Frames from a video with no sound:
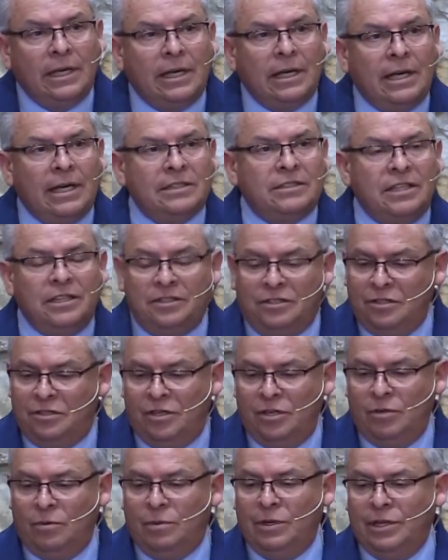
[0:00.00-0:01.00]
It has nothing to
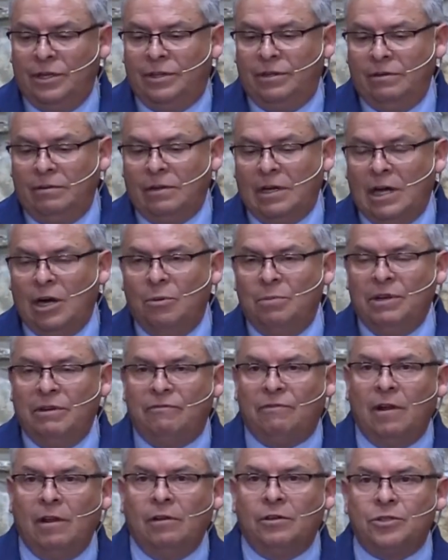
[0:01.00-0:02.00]
do with how many
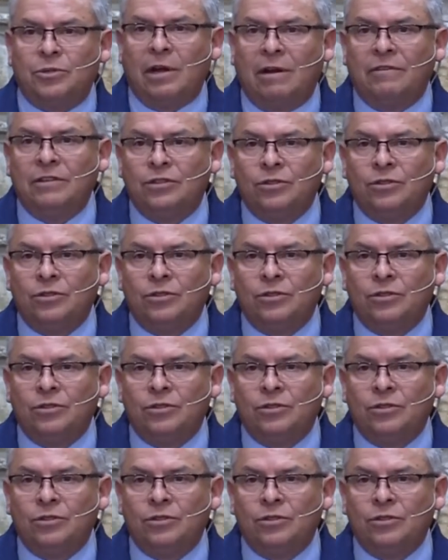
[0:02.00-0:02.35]
followers you have on